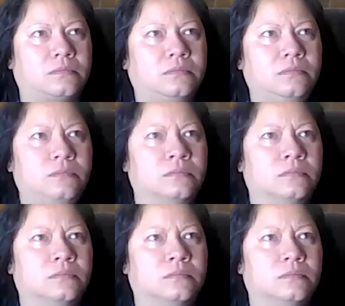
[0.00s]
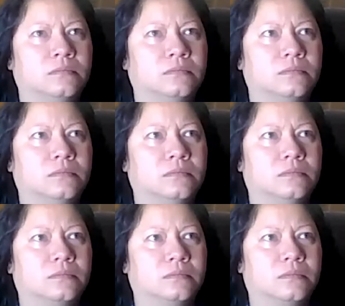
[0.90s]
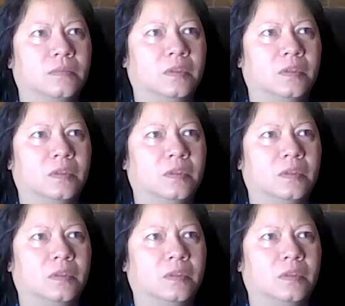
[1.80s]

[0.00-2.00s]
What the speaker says: Nobody speaks.